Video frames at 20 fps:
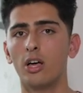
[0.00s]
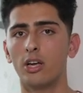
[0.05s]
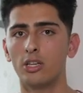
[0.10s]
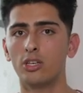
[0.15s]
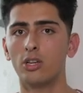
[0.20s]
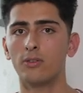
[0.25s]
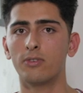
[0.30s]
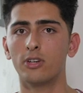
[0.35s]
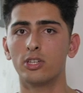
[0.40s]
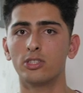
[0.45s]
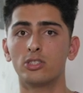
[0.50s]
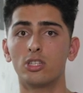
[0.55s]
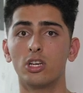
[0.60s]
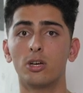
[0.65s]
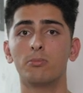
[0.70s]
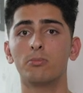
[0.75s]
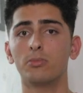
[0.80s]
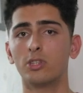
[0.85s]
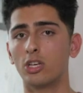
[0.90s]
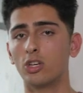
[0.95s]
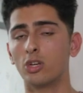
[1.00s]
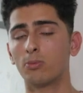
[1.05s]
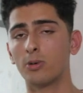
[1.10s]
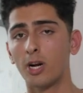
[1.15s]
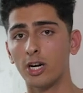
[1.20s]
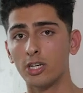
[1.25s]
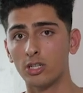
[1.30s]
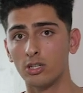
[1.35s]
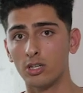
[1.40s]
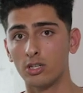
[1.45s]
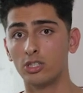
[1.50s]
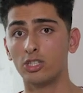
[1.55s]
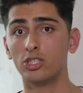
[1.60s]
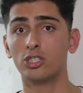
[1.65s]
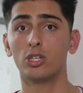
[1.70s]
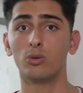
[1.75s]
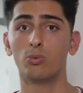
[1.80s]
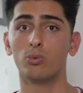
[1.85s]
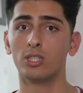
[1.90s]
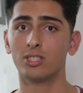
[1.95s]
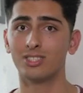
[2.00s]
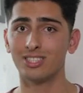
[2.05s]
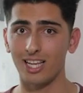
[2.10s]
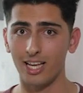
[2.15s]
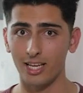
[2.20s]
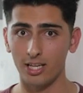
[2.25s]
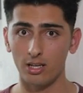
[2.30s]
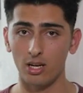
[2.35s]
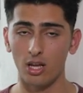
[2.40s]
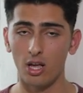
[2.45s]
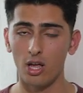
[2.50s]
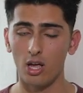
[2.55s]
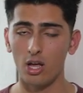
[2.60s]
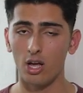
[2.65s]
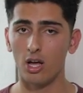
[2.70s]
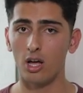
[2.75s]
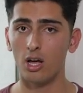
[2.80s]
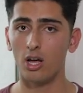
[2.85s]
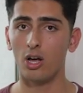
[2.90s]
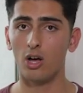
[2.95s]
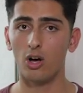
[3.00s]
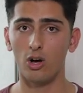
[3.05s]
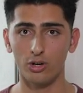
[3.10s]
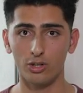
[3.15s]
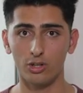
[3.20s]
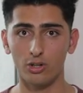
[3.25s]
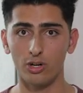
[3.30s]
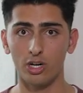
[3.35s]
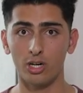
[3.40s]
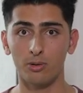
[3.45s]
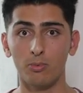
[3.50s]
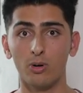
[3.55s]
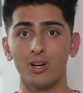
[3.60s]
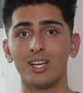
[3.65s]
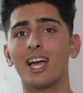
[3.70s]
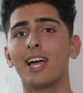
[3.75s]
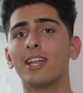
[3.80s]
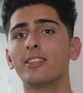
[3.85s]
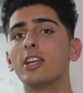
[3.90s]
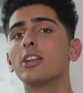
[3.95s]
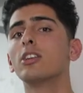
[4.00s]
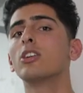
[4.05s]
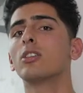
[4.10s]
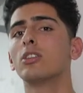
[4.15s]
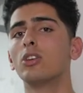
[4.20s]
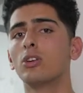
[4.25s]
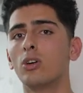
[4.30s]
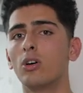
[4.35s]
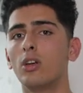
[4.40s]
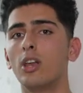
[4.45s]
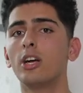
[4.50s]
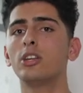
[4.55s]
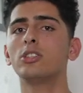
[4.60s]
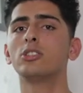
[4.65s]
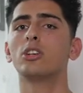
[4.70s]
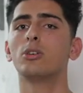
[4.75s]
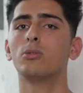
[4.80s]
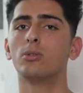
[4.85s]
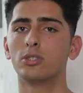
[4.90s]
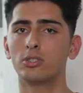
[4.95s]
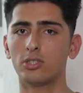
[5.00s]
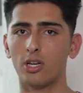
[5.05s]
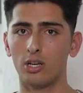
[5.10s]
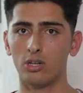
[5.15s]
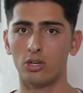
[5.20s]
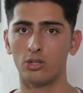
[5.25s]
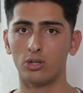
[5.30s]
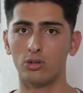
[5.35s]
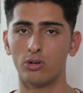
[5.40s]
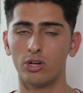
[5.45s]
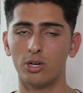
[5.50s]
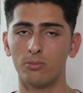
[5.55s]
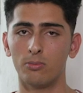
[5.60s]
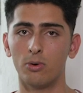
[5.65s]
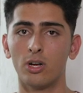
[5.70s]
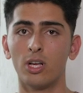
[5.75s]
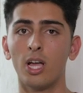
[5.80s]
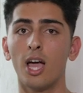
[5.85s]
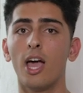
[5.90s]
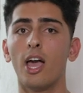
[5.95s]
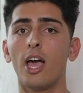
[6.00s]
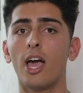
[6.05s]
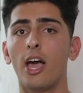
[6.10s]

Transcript: in your first term. Then your practical teacher will sign on your red book, and then your lecturer will sign on your red book,